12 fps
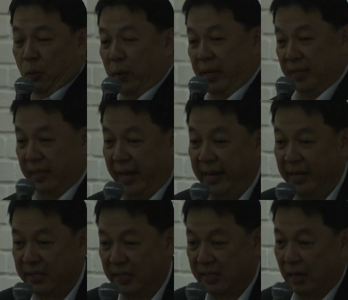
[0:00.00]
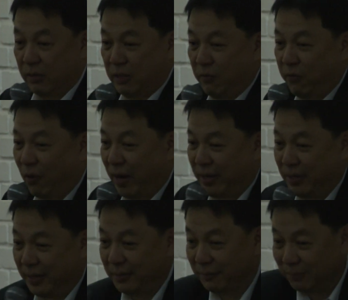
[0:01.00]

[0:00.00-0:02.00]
with the 86,400?